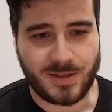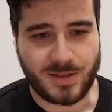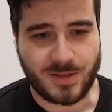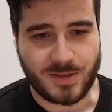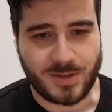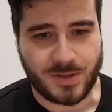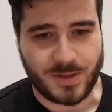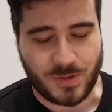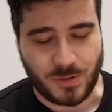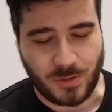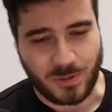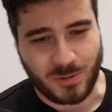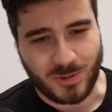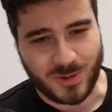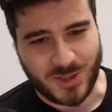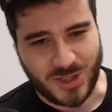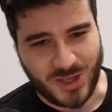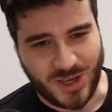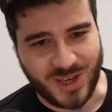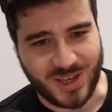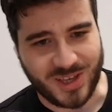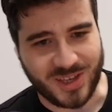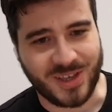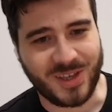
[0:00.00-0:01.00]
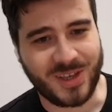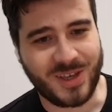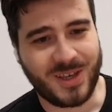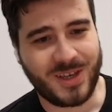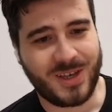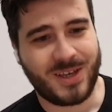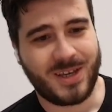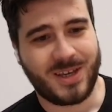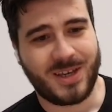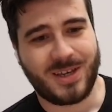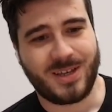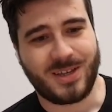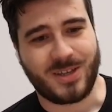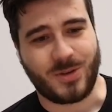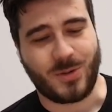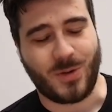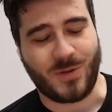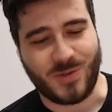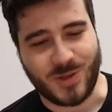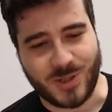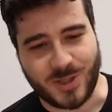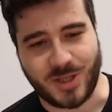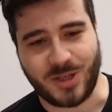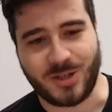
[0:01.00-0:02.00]
So we were saying you
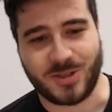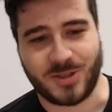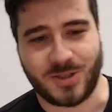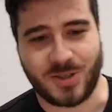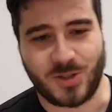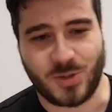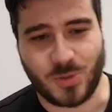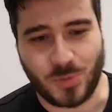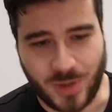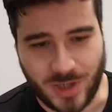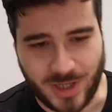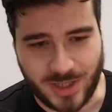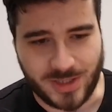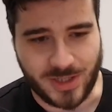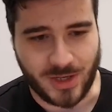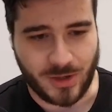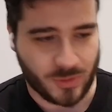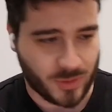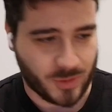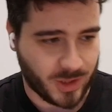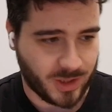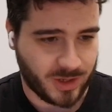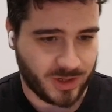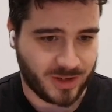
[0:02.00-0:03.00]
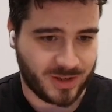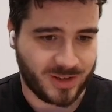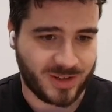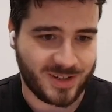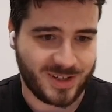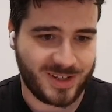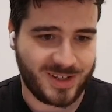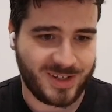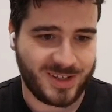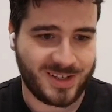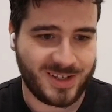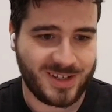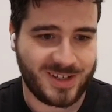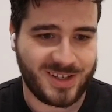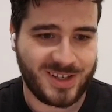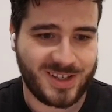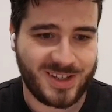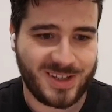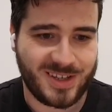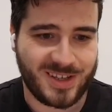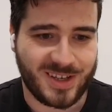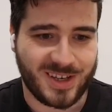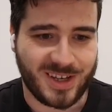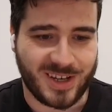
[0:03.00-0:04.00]
have this ERC20 token,
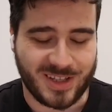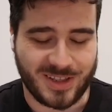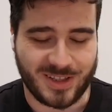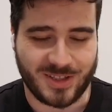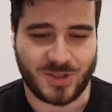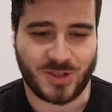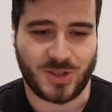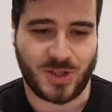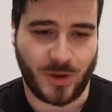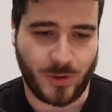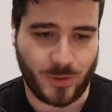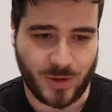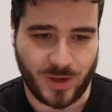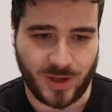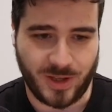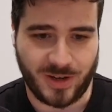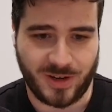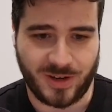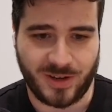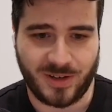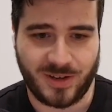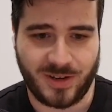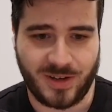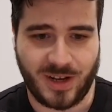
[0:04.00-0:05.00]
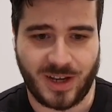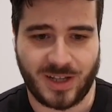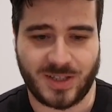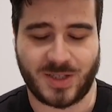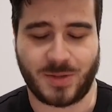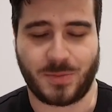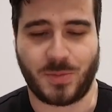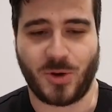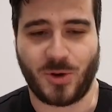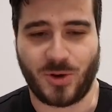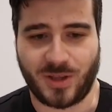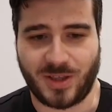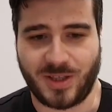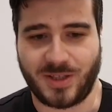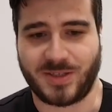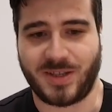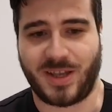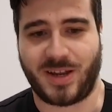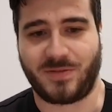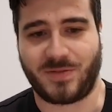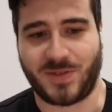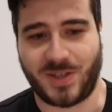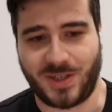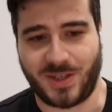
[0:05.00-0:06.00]
and this token ends up owning these
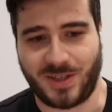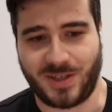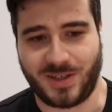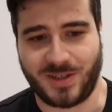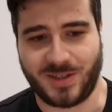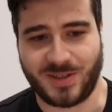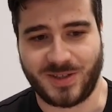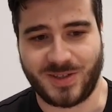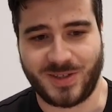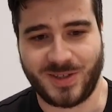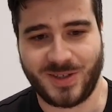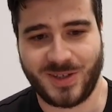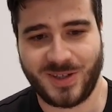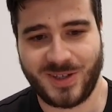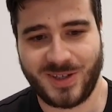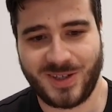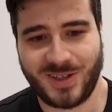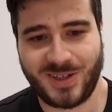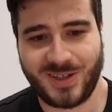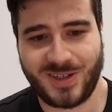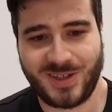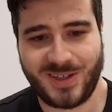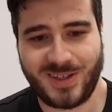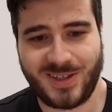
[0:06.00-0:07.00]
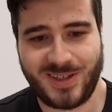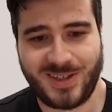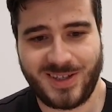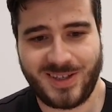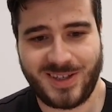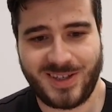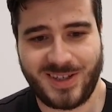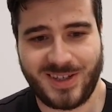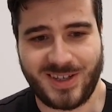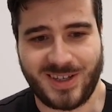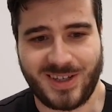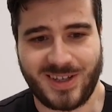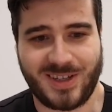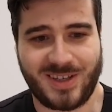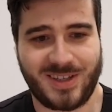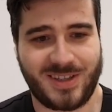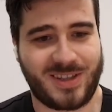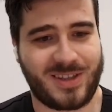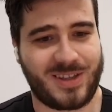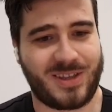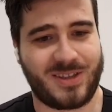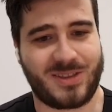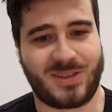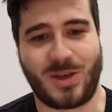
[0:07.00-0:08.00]
NFTs
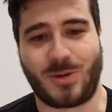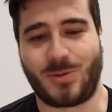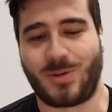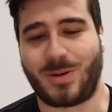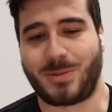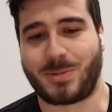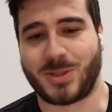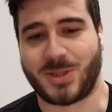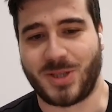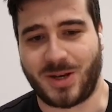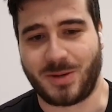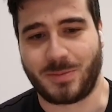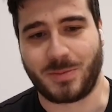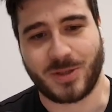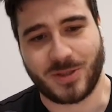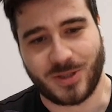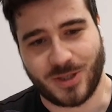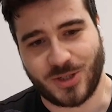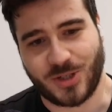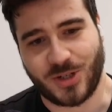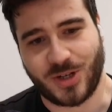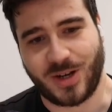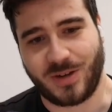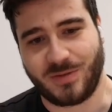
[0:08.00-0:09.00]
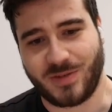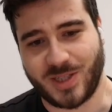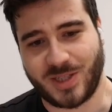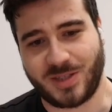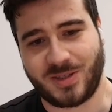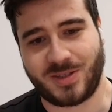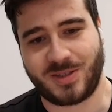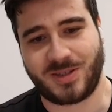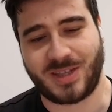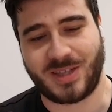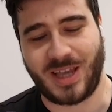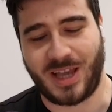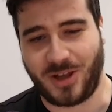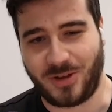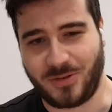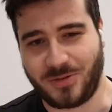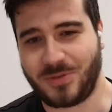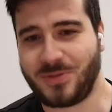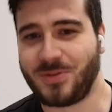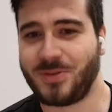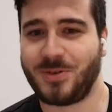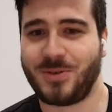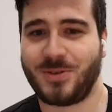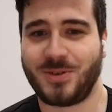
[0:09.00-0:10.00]
that represent a position of
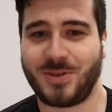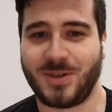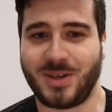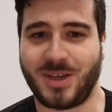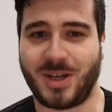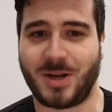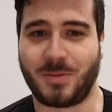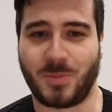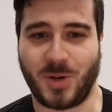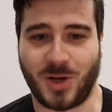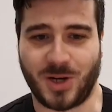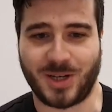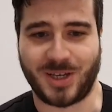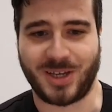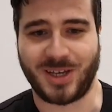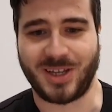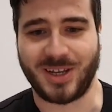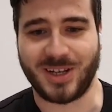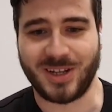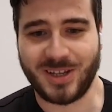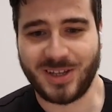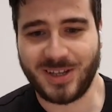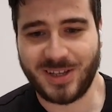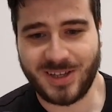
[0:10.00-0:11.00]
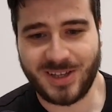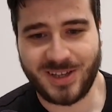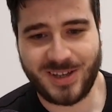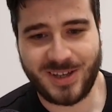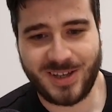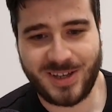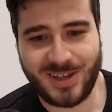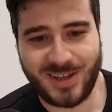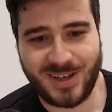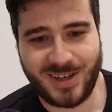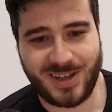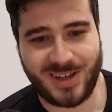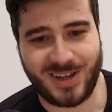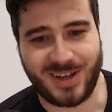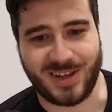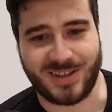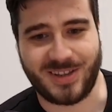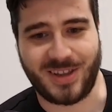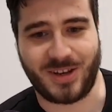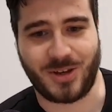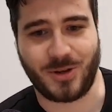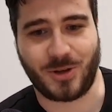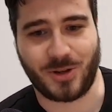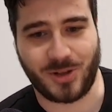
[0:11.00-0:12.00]
itself in a market.
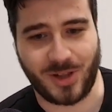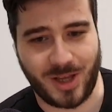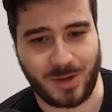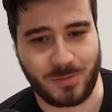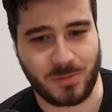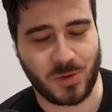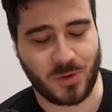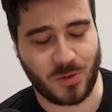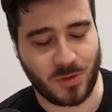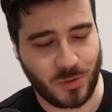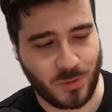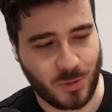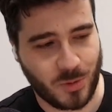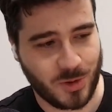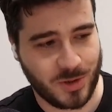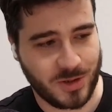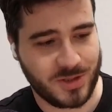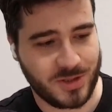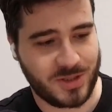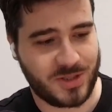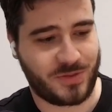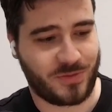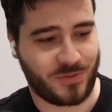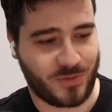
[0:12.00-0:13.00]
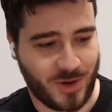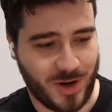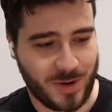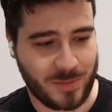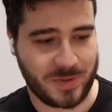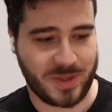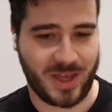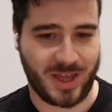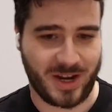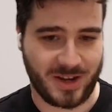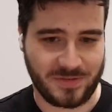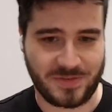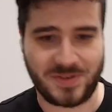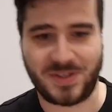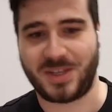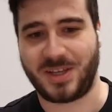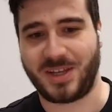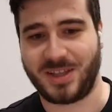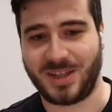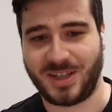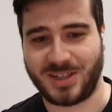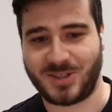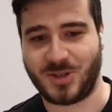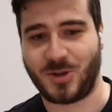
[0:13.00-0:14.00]
And then you claim the rewards from the
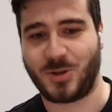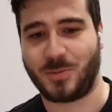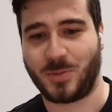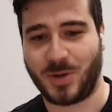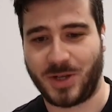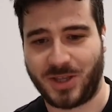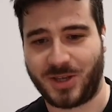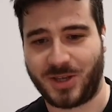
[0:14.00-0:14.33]
NFT that's owned by the